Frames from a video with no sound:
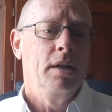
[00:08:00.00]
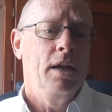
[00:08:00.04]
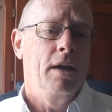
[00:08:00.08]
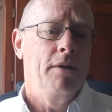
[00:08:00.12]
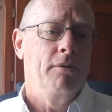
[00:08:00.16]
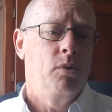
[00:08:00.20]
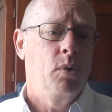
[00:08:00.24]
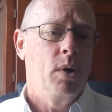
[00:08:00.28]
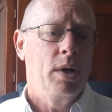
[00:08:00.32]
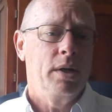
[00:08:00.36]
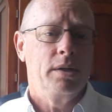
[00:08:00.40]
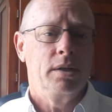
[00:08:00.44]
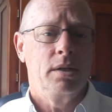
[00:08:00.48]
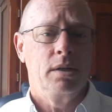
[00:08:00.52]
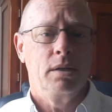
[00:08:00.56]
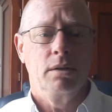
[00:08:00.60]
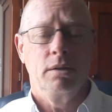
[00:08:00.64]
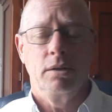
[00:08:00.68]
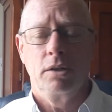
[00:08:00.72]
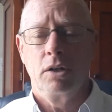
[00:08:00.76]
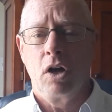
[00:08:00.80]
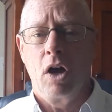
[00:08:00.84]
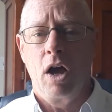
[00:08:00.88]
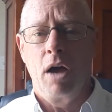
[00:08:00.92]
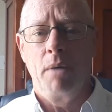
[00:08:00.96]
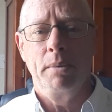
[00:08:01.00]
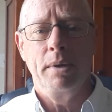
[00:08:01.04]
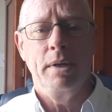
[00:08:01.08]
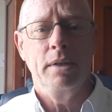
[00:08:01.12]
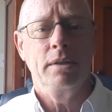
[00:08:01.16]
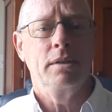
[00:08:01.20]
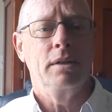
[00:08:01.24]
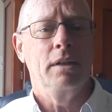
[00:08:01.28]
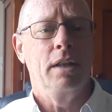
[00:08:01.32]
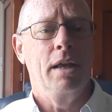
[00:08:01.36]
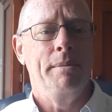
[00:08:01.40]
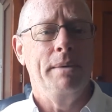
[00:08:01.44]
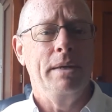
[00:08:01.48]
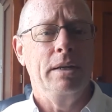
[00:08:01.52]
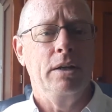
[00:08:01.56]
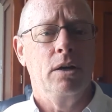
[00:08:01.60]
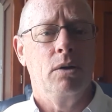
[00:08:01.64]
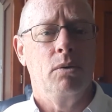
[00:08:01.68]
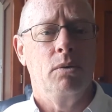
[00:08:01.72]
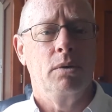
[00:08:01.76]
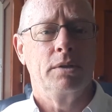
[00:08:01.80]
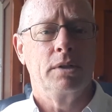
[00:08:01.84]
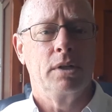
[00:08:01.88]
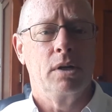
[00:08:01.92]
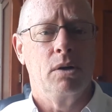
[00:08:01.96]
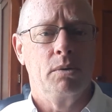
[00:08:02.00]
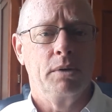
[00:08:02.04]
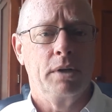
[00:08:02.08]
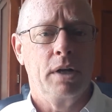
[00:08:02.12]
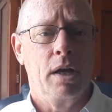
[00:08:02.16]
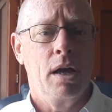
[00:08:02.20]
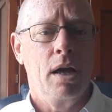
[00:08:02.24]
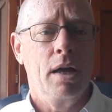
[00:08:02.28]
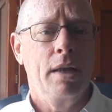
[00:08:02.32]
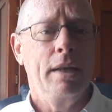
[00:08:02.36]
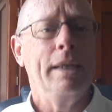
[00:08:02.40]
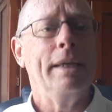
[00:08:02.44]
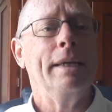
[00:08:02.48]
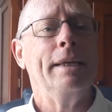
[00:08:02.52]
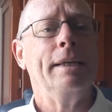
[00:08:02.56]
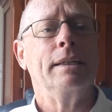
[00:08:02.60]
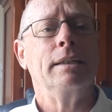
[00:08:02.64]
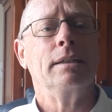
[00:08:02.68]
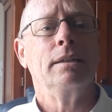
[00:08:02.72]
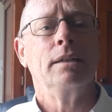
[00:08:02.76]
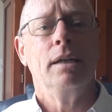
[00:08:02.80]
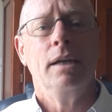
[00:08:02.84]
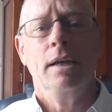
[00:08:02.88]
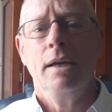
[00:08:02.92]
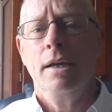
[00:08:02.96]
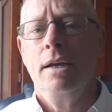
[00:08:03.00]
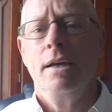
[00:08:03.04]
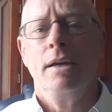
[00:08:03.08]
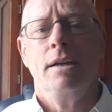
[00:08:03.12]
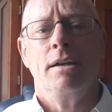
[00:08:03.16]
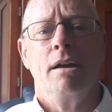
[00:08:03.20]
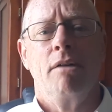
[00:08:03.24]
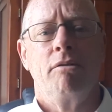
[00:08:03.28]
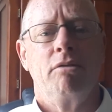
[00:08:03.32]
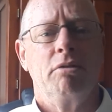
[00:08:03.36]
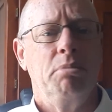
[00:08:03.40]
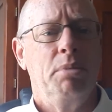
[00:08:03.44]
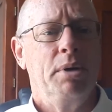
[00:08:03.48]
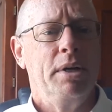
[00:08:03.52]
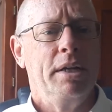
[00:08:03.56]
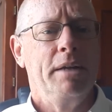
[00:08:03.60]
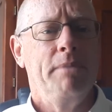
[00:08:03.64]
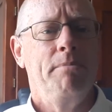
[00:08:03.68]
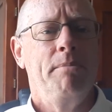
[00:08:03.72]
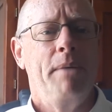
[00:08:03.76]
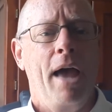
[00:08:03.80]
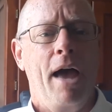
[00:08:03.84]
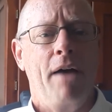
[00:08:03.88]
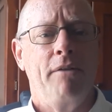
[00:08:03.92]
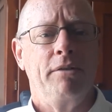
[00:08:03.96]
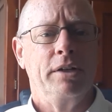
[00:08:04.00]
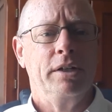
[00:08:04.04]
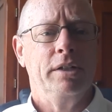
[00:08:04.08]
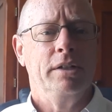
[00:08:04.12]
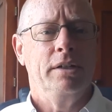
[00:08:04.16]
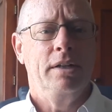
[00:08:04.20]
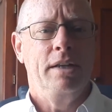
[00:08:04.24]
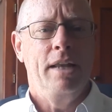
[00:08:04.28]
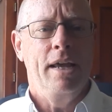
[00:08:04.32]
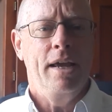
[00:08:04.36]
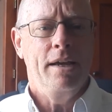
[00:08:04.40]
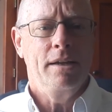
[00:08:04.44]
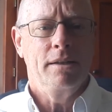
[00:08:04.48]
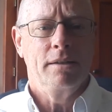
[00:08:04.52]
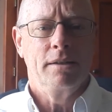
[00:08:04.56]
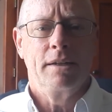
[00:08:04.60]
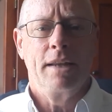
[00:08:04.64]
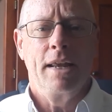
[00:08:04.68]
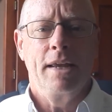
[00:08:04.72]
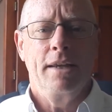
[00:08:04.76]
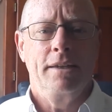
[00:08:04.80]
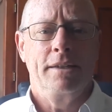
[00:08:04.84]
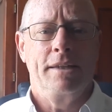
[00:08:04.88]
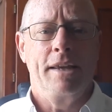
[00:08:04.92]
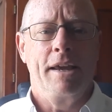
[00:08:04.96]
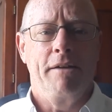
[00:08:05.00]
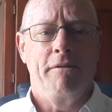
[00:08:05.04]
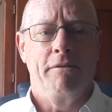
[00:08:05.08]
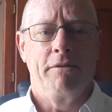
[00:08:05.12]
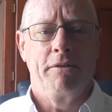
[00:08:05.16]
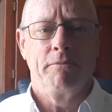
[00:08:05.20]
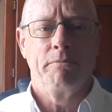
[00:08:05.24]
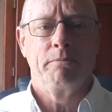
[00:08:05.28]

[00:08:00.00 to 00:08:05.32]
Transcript: have questions, comments, let me know what's going on, and everybody have a good day and stay safe.